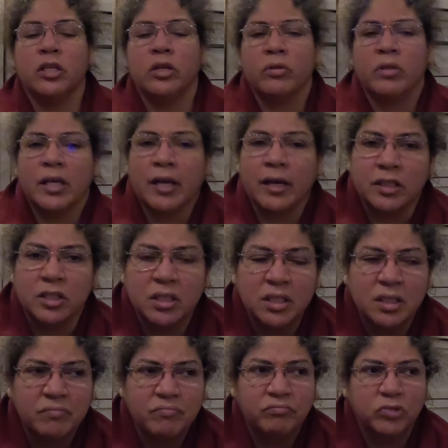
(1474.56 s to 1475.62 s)
don't think I
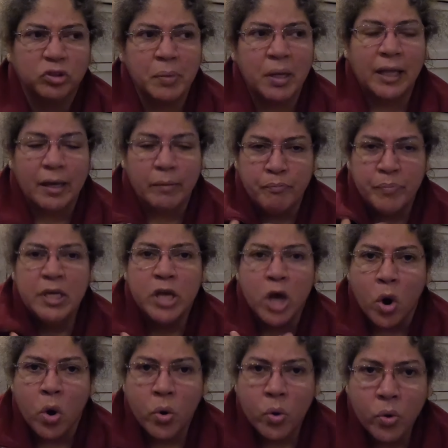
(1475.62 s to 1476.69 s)
smell like
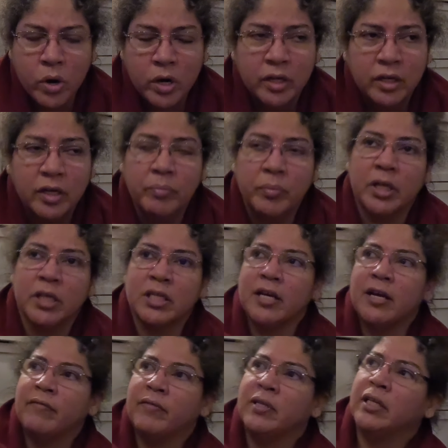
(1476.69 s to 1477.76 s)
BO because I
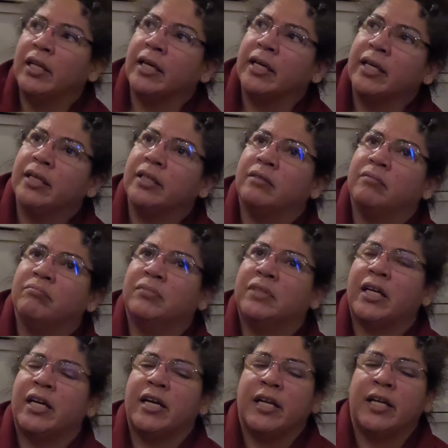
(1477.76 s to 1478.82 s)
haven't
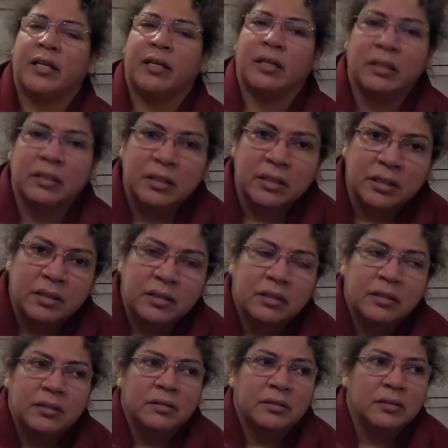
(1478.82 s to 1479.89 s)
done any
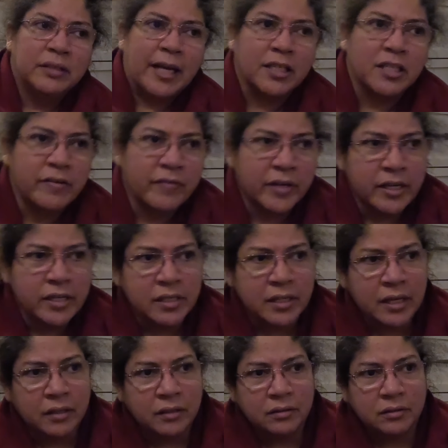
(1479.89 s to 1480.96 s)
activities
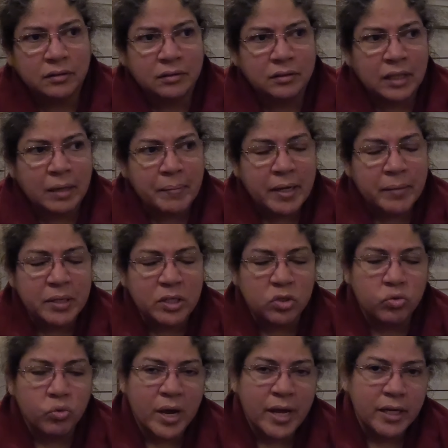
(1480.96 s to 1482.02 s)
that make me
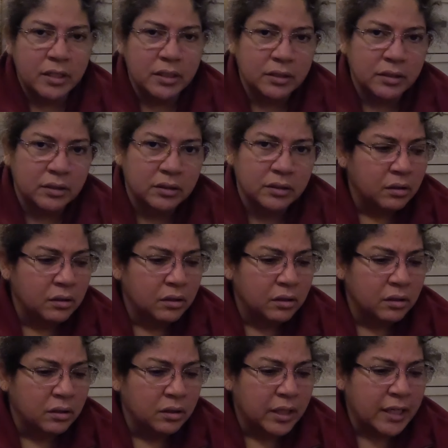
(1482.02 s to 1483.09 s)
sweat.
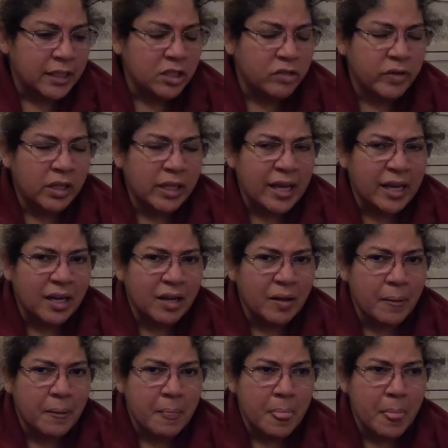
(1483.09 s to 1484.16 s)
I just feel like
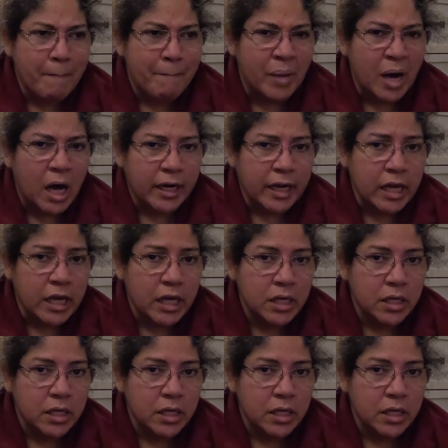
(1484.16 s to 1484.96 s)
body.